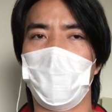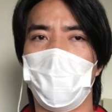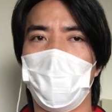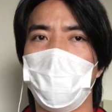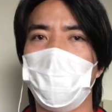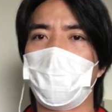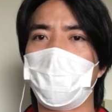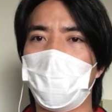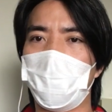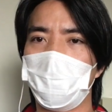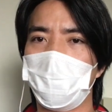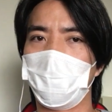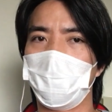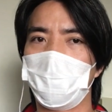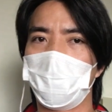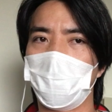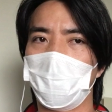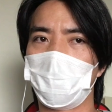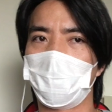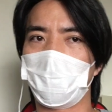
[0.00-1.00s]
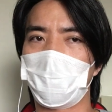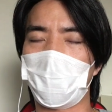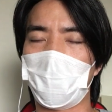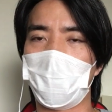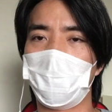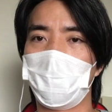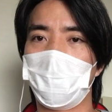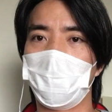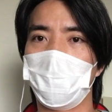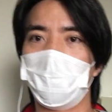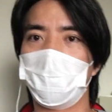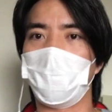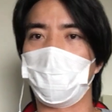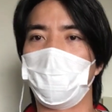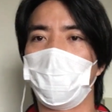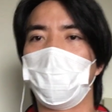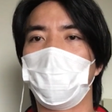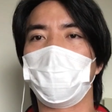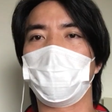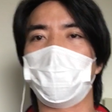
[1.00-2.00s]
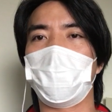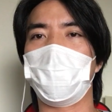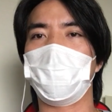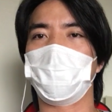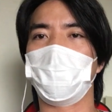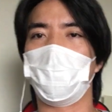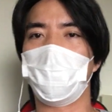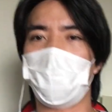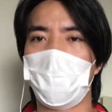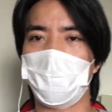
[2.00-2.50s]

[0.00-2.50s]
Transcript: 1,000 subscribers and 4,000